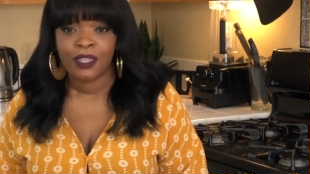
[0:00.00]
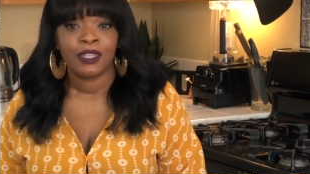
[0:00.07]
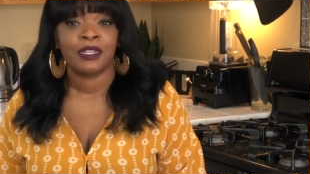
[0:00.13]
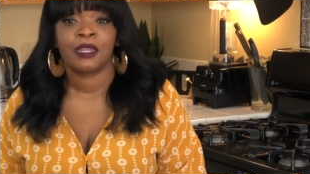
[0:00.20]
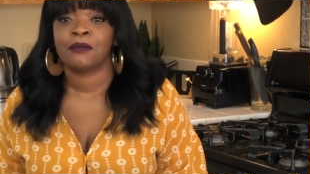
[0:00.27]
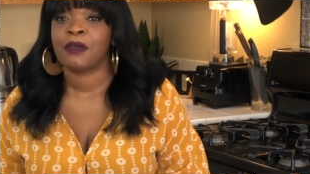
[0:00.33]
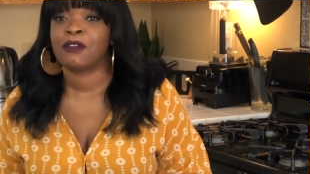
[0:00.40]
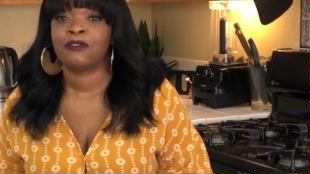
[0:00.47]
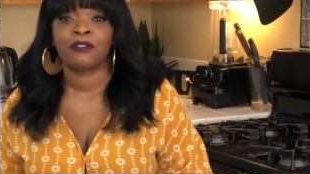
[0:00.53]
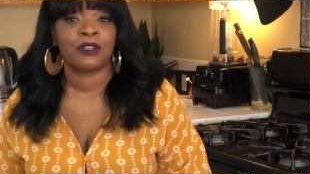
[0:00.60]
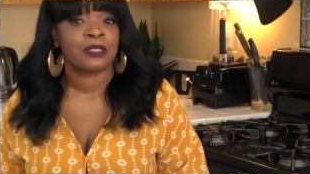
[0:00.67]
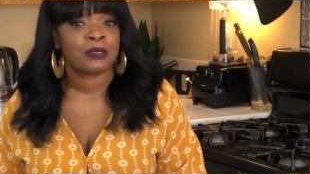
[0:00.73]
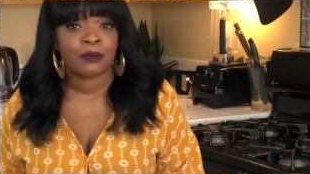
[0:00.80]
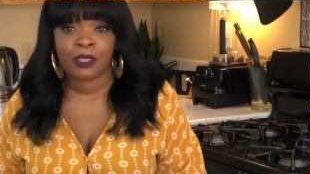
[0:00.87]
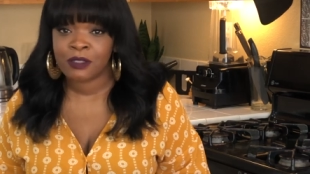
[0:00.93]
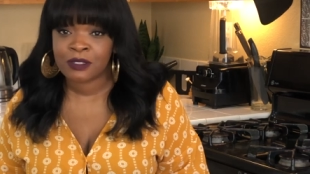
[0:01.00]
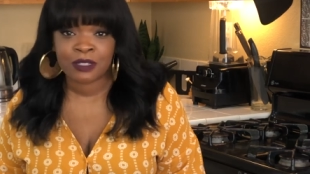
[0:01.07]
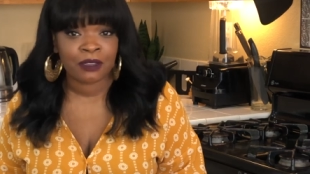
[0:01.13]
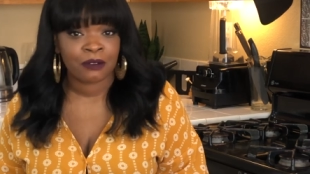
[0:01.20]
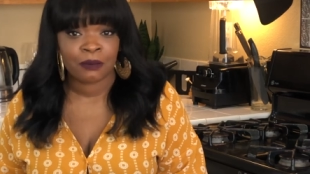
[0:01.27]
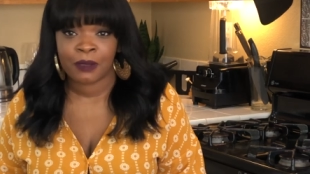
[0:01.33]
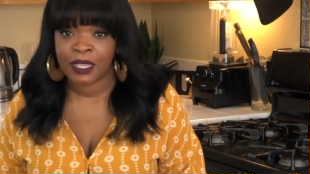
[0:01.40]
None of my friends' mothers
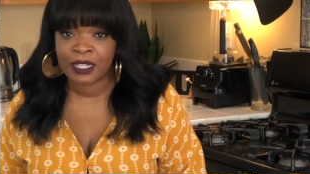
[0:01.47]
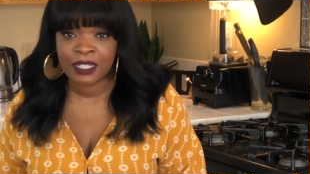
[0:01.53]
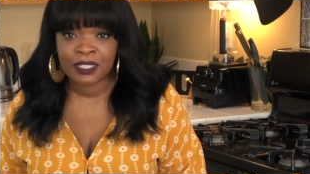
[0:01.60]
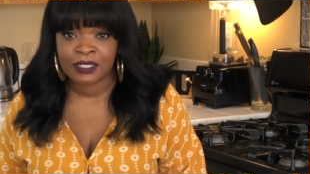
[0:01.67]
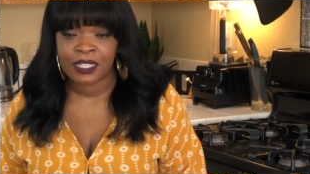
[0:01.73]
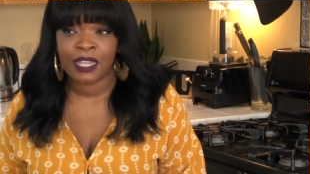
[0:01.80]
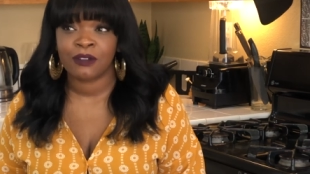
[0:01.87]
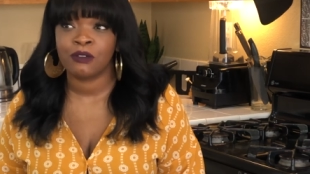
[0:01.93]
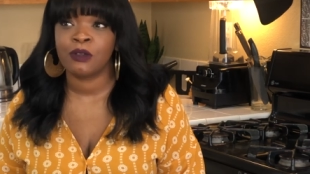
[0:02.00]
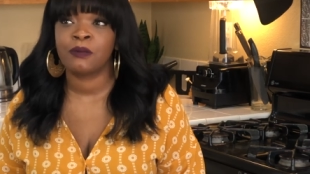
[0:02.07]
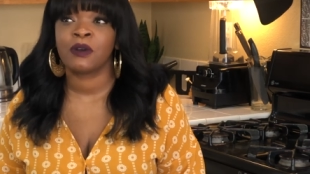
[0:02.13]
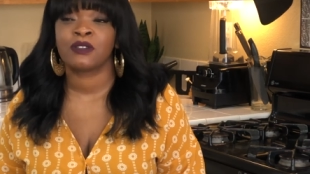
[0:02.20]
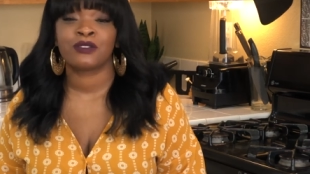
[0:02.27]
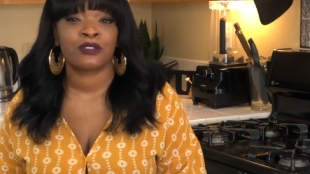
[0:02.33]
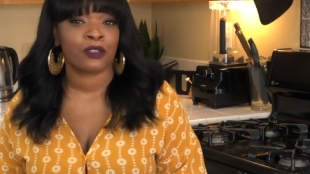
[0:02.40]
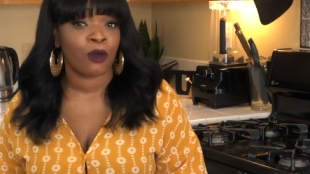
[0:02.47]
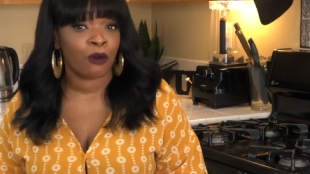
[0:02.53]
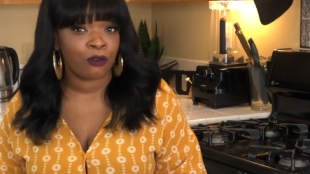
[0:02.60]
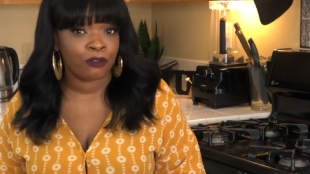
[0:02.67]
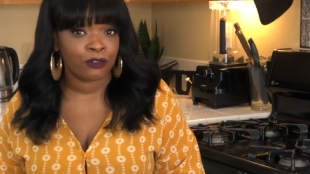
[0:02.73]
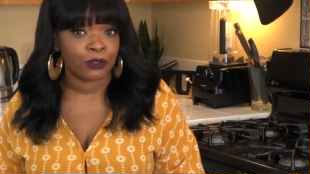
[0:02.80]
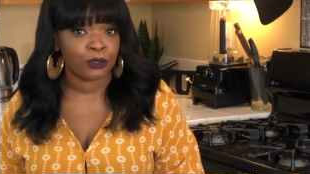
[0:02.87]
never made it. I grew up on soul
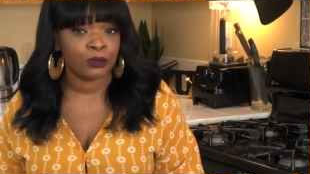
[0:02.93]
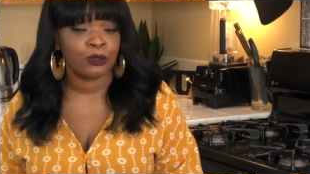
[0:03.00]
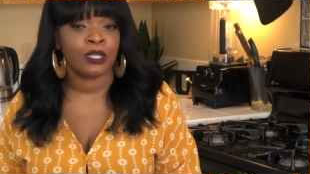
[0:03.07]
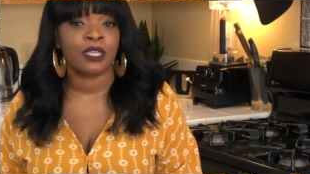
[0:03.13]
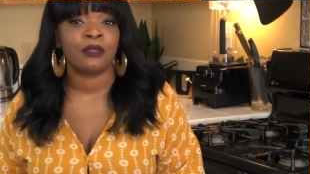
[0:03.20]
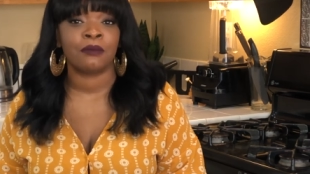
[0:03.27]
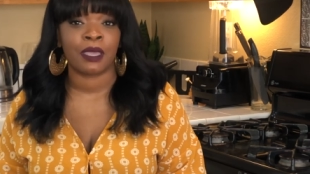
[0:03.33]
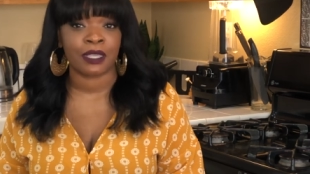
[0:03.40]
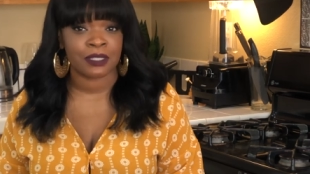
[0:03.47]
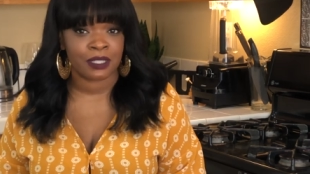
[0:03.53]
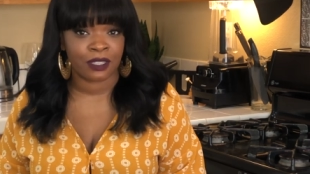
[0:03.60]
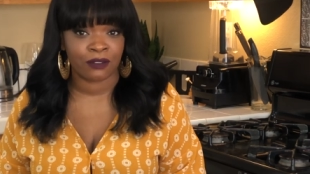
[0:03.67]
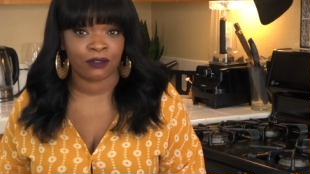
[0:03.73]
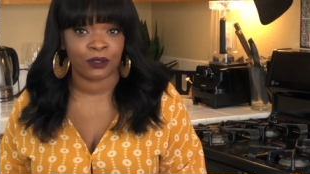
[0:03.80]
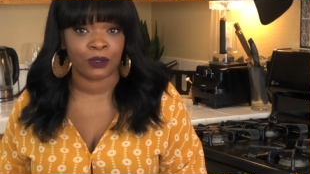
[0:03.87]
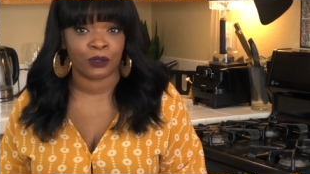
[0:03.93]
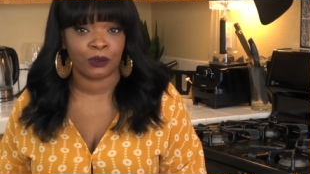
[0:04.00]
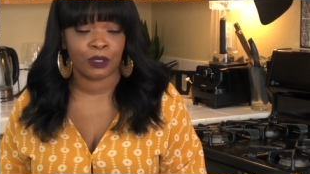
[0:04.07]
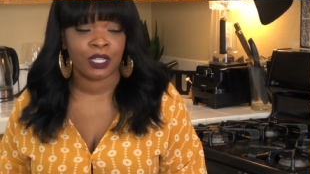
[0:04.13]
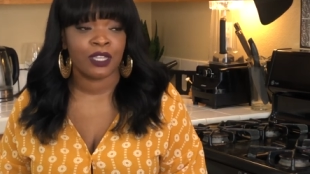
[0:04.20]
food and Mexican food.